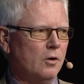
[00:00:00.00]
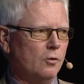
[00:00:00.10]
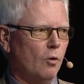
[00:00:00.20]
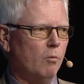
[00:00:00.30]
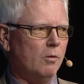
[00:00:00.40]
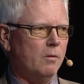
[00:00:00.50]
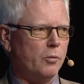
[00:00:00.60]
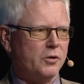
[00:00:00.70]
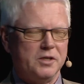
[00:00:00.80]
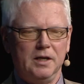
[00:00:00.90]
normal
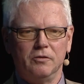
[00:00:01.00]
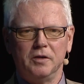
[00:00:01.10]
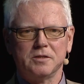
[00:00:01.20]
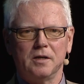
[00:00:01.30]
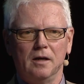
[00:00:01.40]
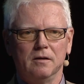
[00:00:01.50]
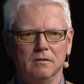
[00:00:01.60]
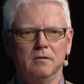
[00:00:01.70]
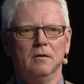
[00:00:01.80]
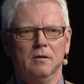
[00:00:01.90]
procedure is then
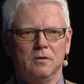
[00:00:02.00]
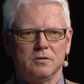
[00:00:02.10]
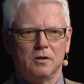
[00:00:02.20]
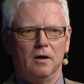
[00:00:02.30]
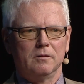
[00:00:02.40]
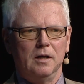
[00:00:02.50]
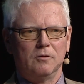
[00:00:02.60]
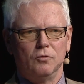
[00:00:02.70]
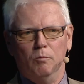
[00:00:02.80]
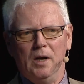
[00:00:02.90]
starting
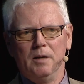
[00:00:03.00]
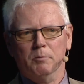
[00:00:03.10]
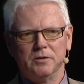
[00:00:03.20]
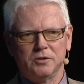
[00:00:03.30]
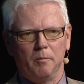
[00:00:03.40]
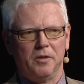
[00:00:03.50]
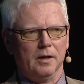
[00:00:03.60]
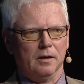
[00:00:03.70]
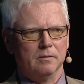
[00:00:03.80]
to blame something